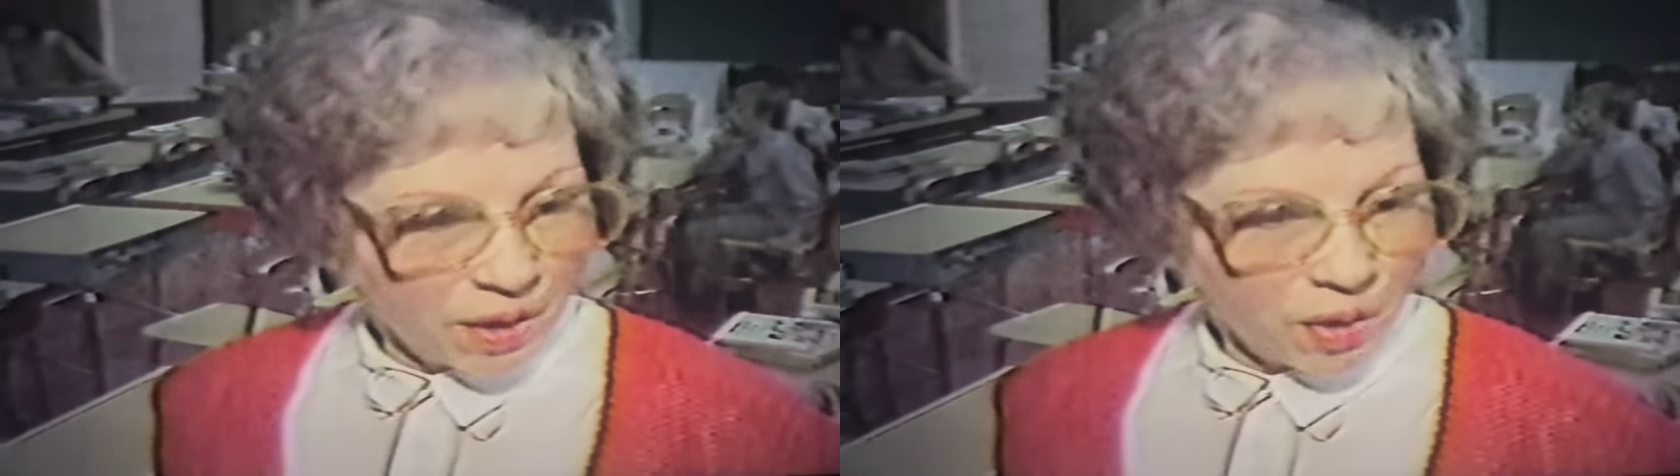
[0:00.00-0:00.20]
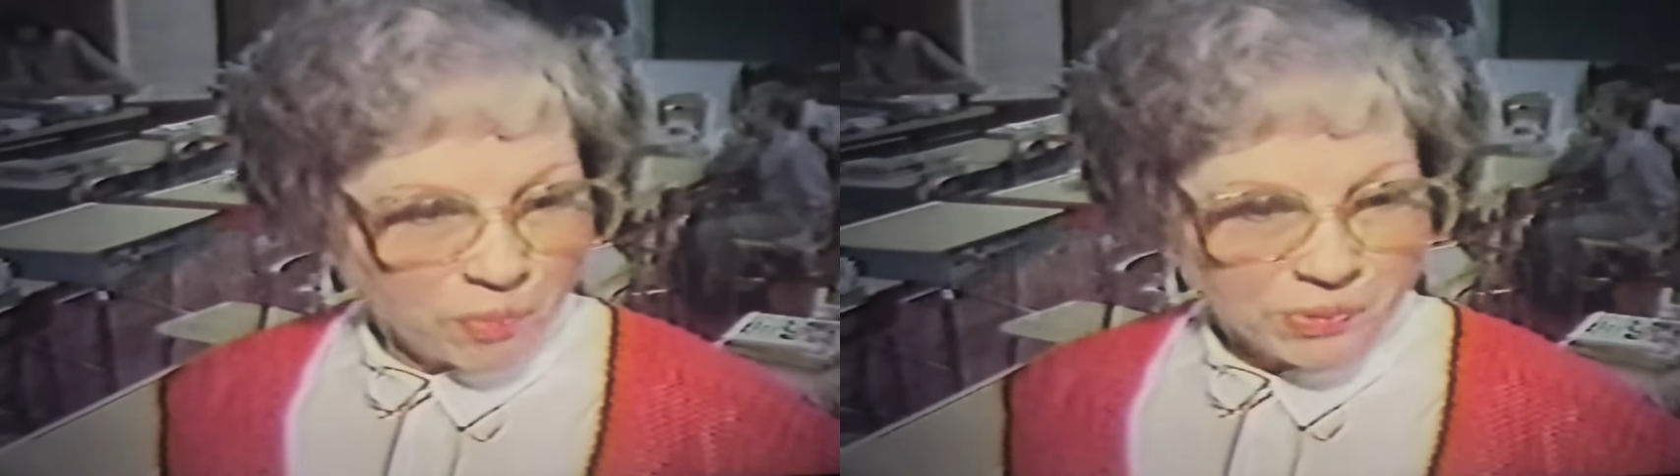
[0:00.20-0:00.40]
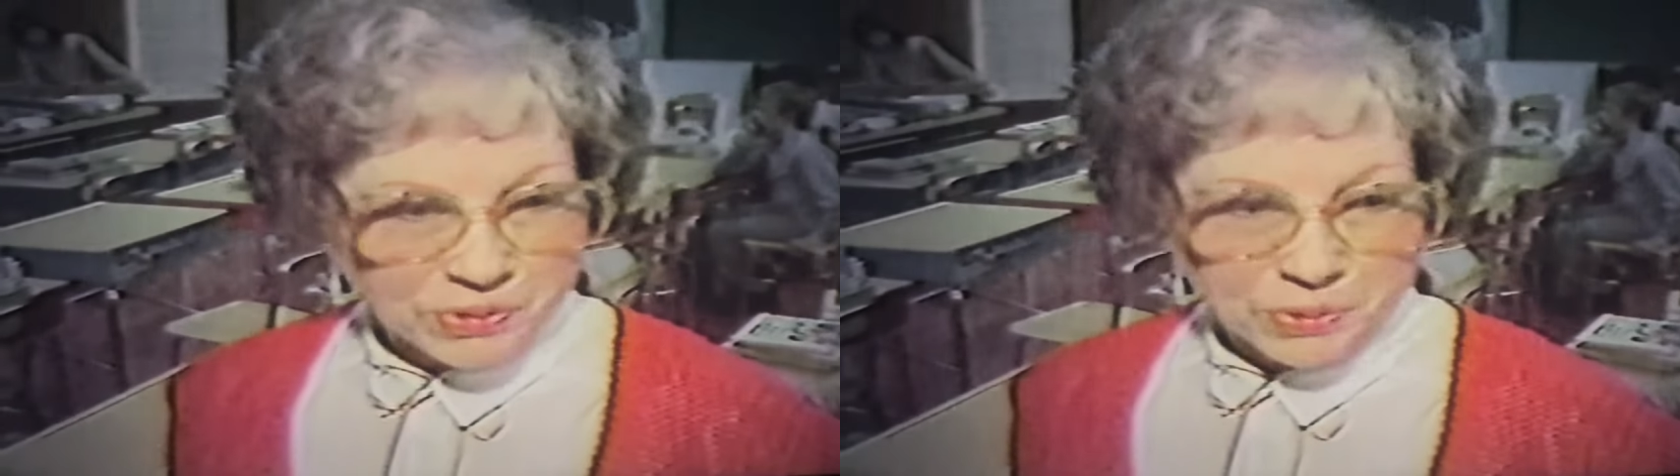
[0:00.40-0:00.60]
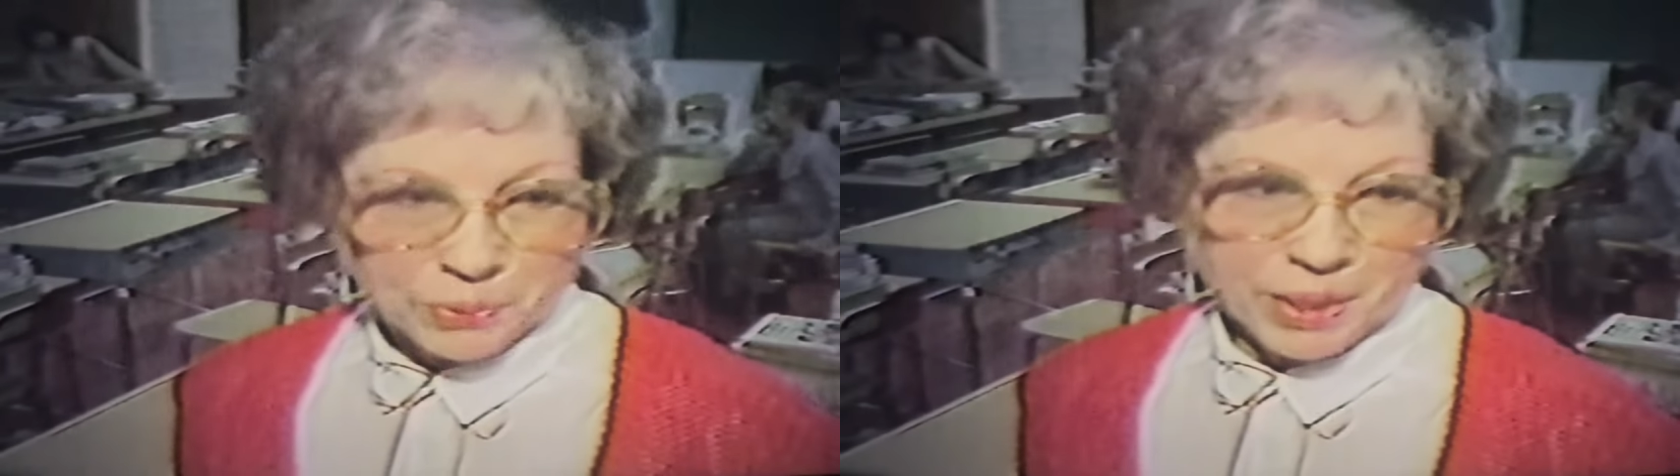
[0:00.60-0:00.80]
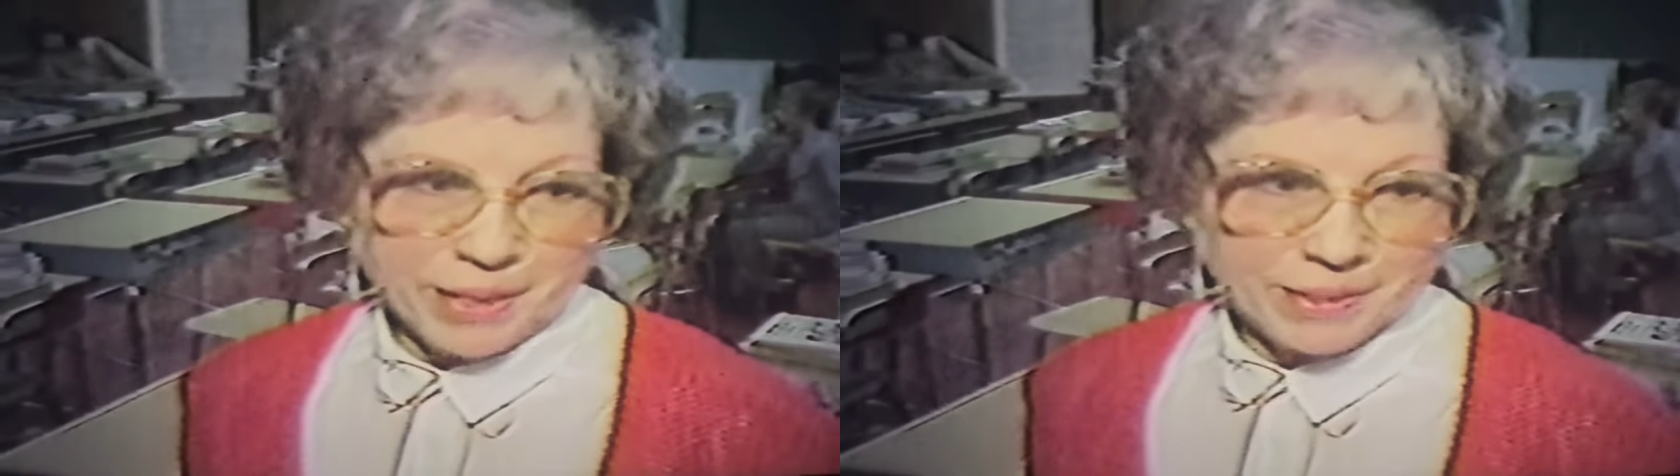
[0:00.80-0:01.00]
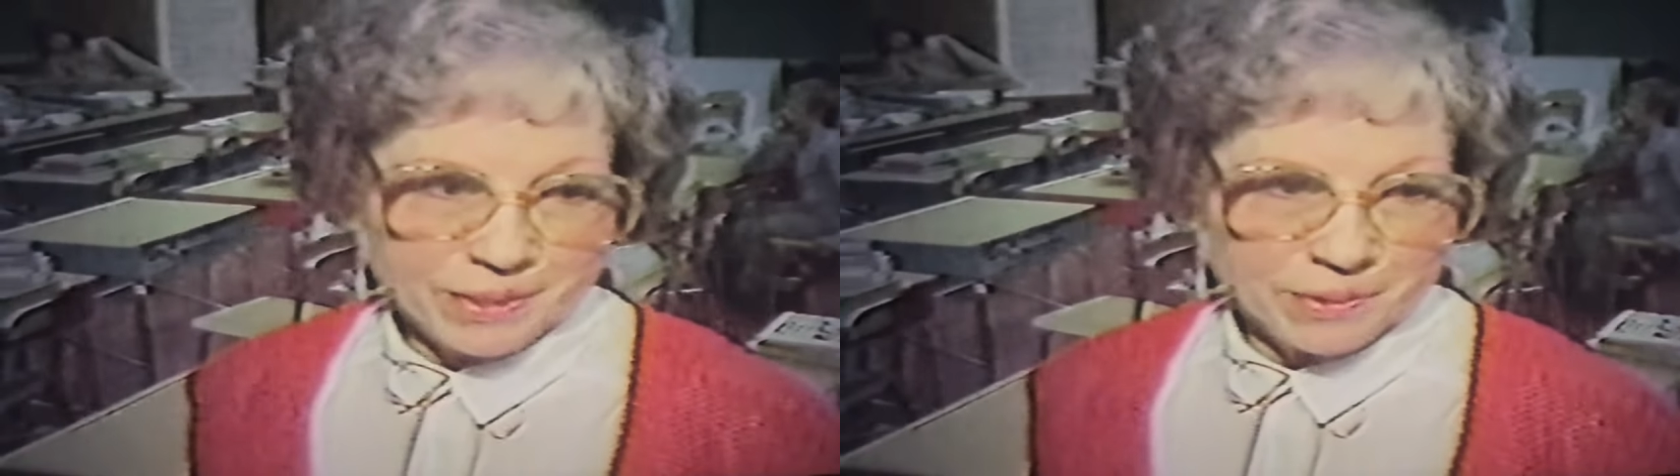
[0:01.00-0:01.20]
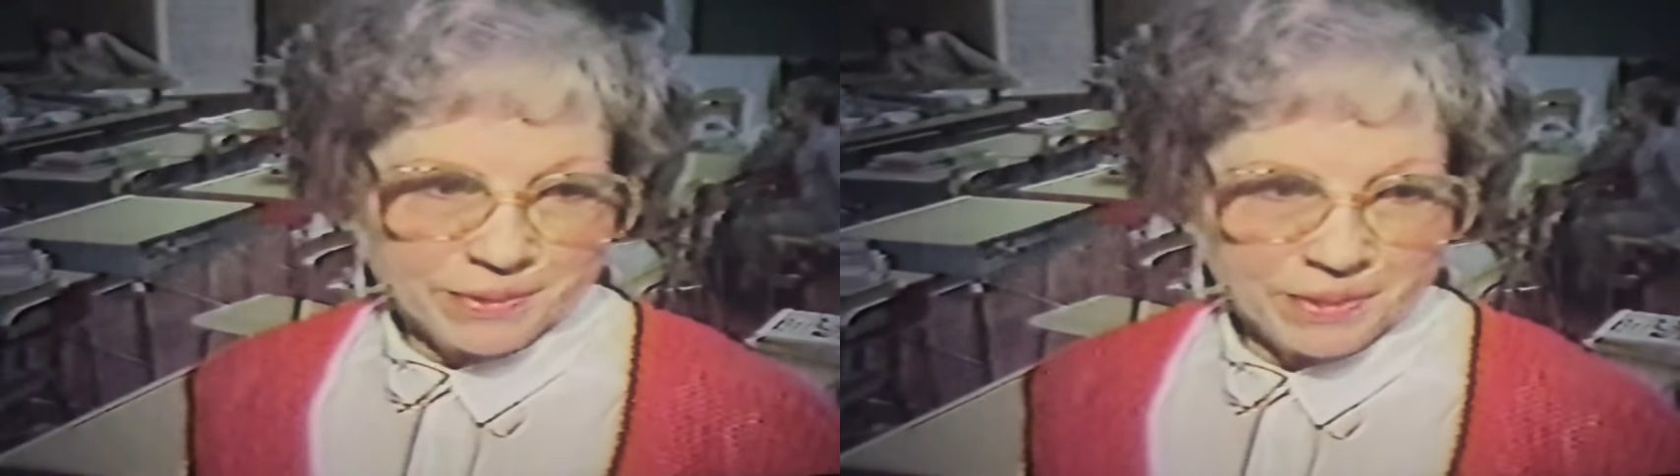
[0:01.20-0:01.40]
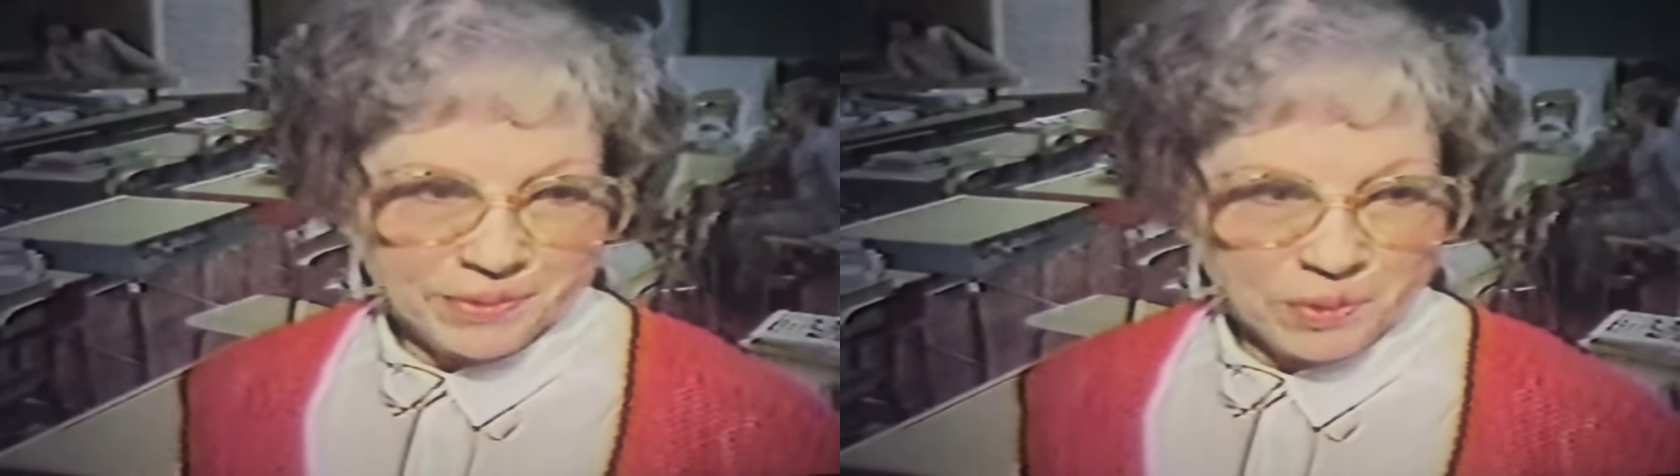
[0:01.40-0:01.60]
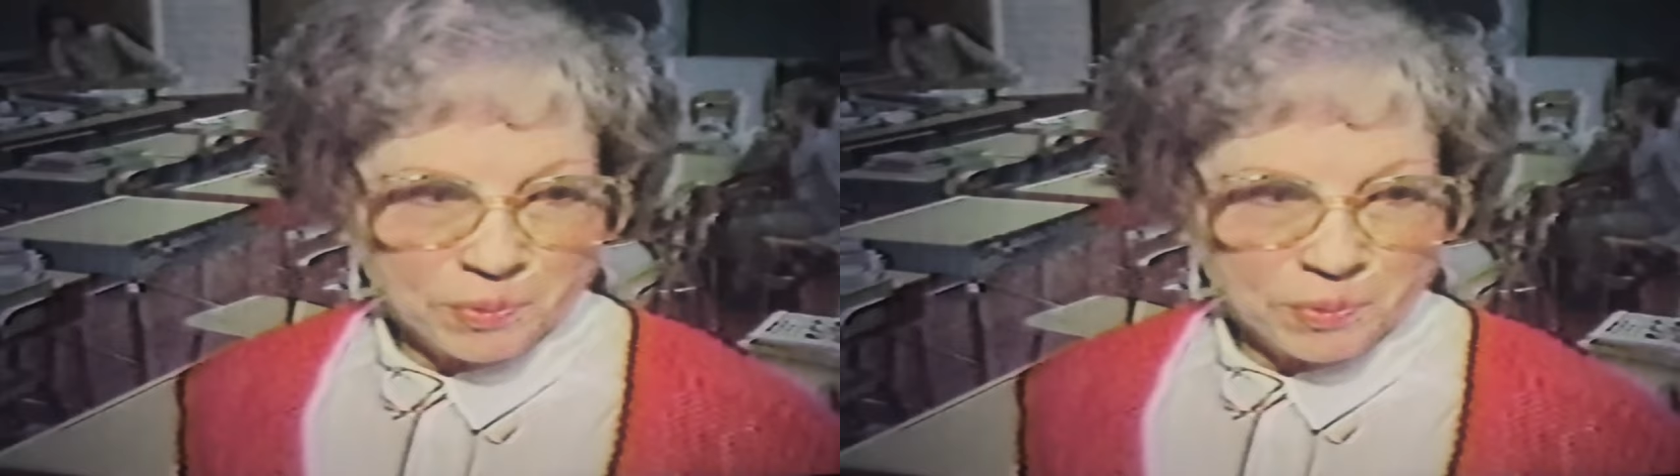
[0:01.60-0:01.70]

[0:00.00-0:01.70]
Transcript: almost no likelihood that there